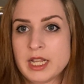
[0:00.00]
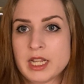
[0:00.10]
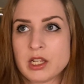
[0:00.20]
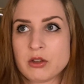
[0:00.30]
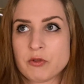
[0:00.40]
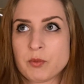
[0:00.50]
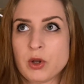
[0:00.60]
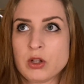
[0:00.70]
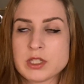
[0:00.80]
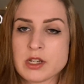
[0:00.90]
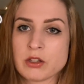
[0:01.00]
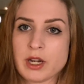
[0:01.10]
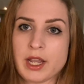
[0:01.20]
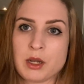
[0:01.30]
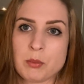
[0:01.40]
if Paul Taylor
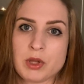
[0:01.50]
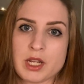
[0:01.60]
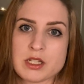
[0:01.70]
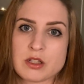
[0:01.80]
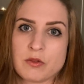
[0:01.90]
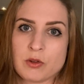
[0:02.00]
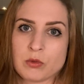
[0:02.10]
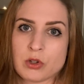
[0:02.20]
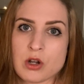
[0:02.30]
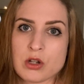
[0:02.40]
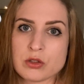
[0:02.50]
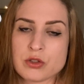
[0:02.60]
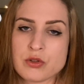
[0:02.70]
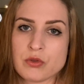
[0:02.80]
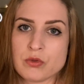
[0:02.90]
hadn't placed the phone call
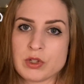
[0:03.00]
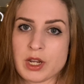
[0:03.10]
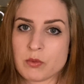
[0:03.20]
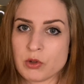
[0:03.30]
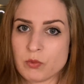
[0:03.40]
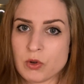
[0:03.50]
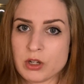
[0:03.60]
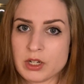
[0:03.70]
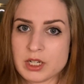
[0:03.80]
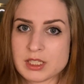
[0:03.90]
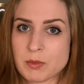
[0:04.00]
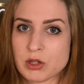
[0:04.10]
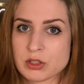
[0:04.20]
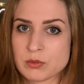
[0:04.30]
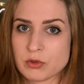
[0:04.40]
to 911, it's
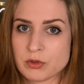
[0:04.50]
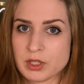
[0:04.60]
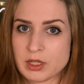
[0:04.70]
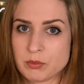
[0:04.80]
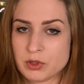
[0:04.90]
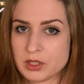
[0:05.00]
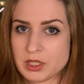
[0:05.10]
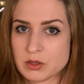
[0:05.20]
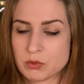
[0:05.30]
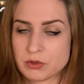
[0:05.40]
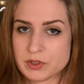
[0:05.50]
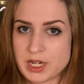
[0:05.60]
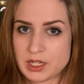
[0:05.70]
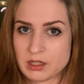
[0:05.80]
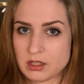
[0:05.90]
possible that police would have
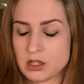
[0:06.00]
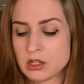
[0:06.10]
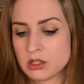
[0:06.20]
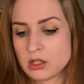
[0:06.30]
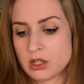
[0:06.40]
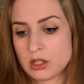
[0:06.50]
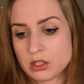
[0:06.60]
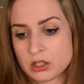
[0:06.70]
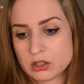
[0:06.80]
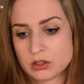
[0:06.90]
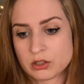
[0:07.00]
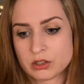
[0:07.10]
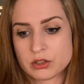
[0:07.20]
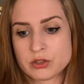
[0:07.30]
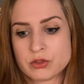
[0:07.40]
taken a lot
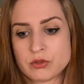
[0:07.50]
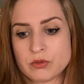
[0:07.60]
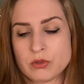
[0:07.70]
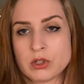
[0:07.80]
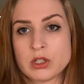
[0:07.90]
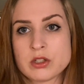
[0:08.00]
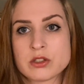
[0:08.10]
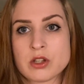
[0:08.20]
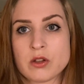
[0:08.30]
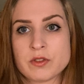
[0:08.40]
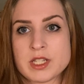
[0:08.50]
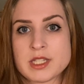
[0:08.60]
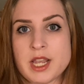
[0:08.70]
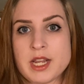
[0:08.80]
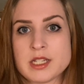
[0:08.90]
longer to solve this
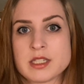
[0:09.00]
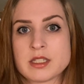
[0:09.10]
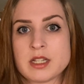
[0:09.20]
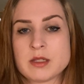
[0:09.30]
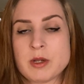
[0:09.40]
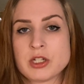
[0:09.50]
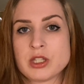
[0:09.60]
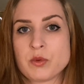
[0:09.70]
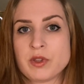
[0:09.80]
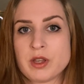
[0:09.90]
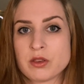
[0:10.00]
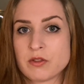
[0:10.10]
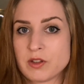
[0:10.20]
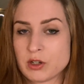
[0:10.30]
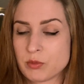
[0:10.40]
case, especially without the
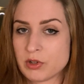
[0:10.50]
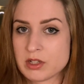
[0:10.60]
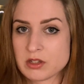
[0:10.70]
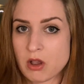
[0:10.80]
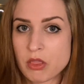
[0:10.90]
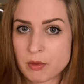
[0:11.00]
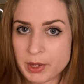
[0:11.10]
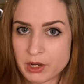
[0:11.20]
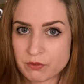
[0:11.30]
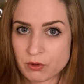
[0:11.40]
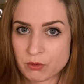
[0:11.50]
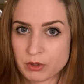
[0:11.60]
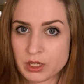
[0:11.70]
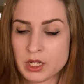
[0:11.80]
fingerprints on the payphone